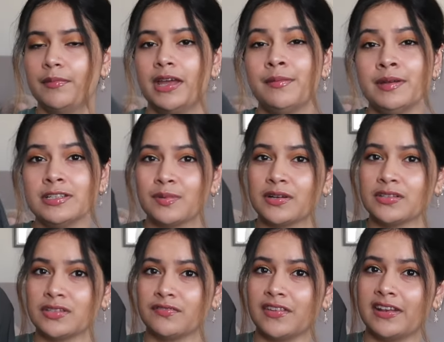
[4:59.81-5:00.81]
Maybe it's
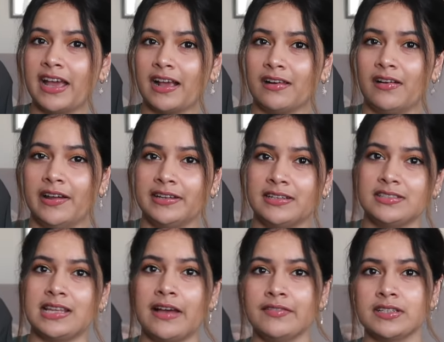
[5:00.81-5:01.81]
because of the neckline and
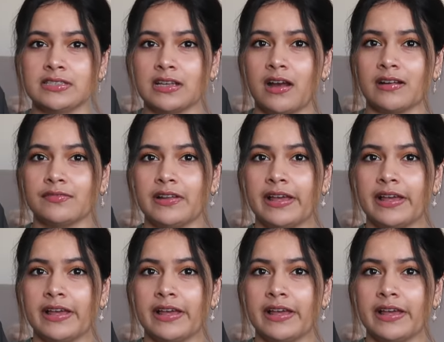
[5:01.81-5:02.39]
it's having to kind of